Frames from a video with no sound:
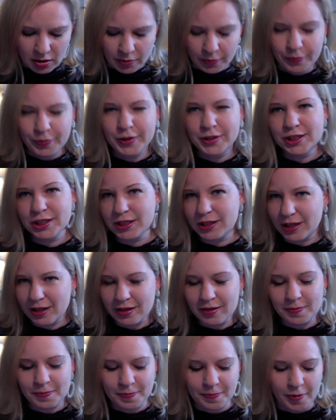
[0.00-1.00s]
Which
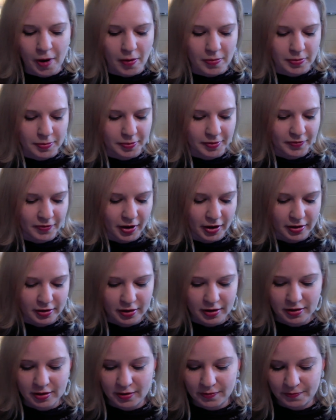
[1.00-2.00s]
is probably fine,
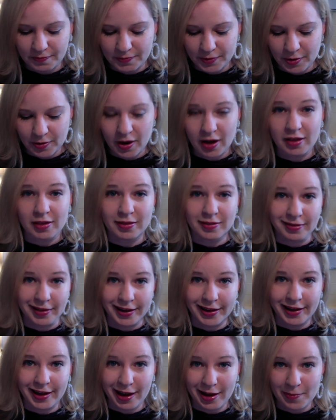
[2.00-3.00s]
because if you guys
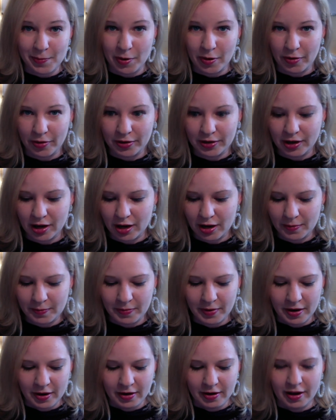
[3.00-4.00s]
like came all the time,
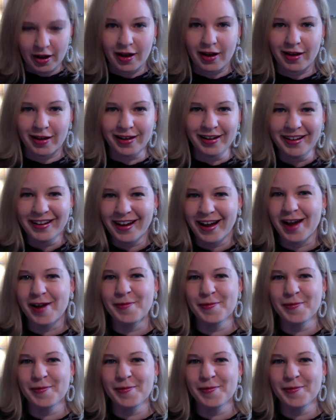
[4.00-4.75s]
I